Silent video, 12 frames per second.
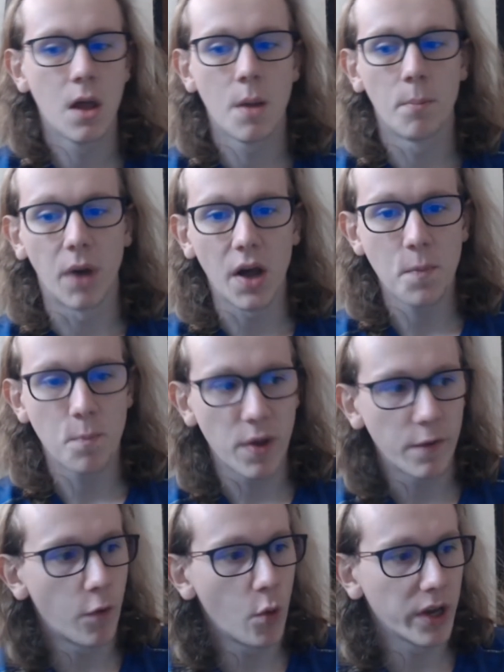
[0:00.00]
But
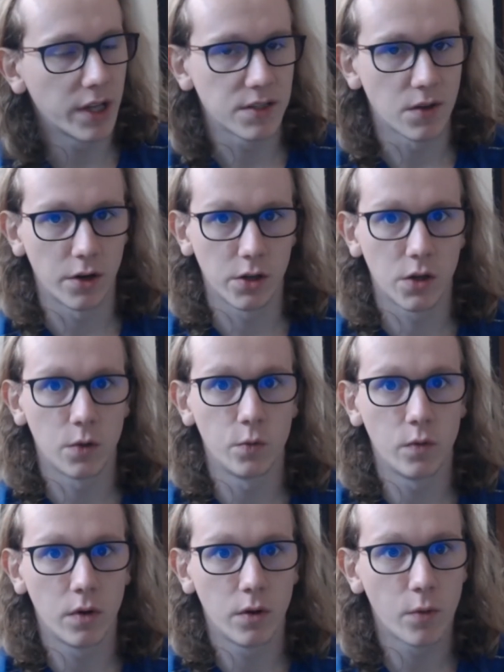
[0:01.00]
before we get started,
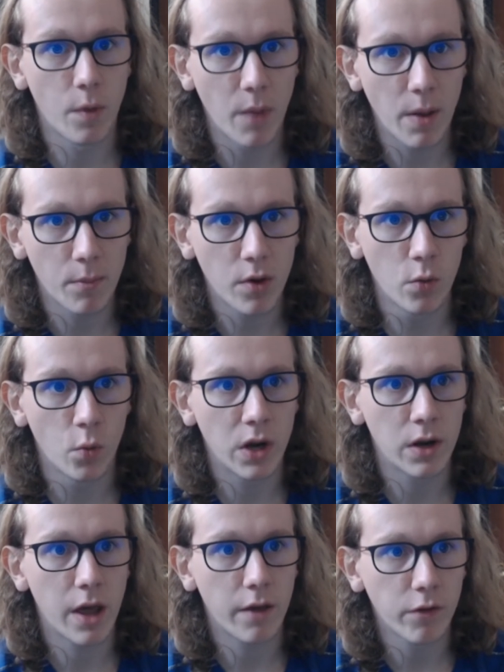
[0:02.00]
remember,
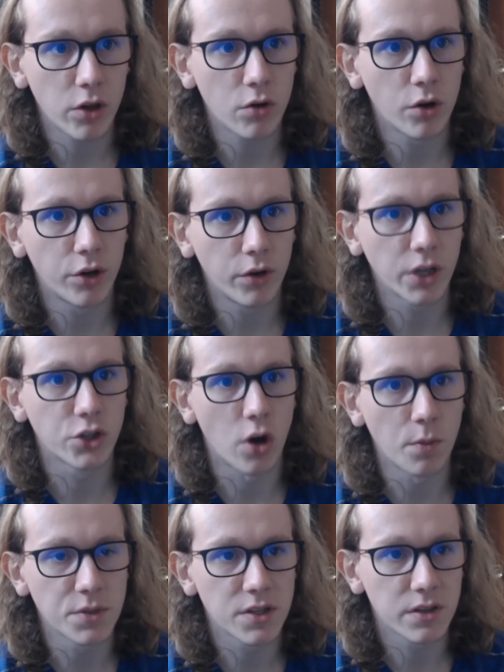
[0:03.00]
whenever you are doing
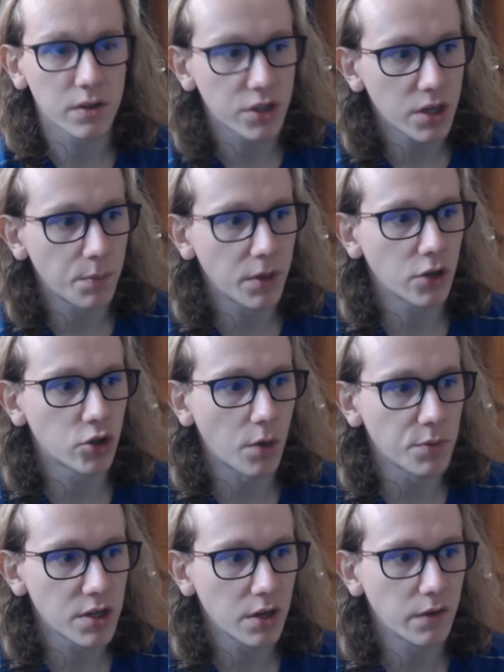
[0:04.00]
drops, shipping,
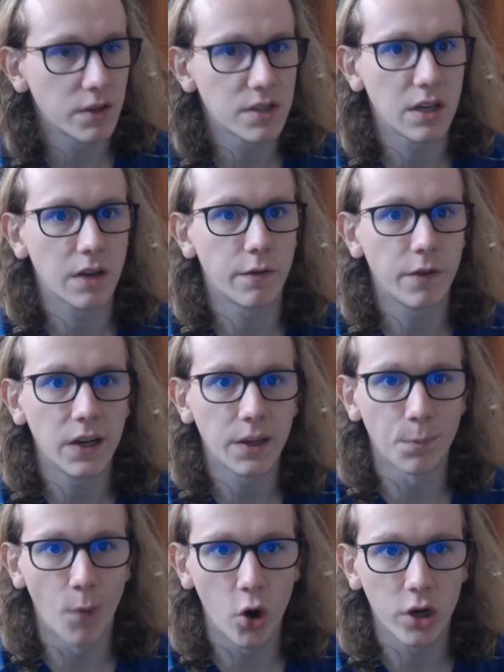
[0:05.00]
drop servicing, affiliate
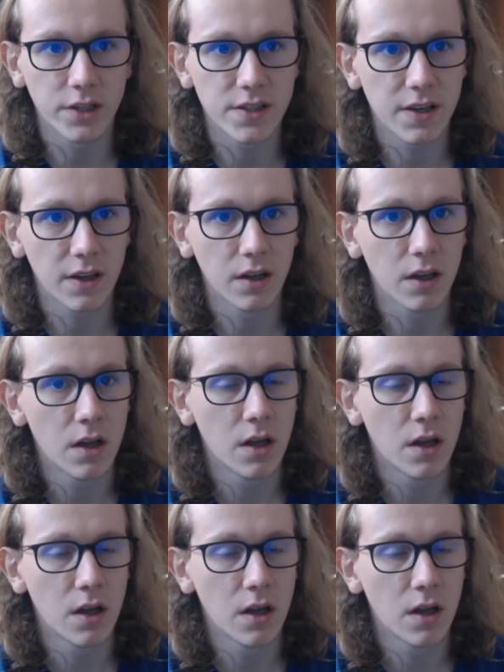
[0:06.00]
marketing,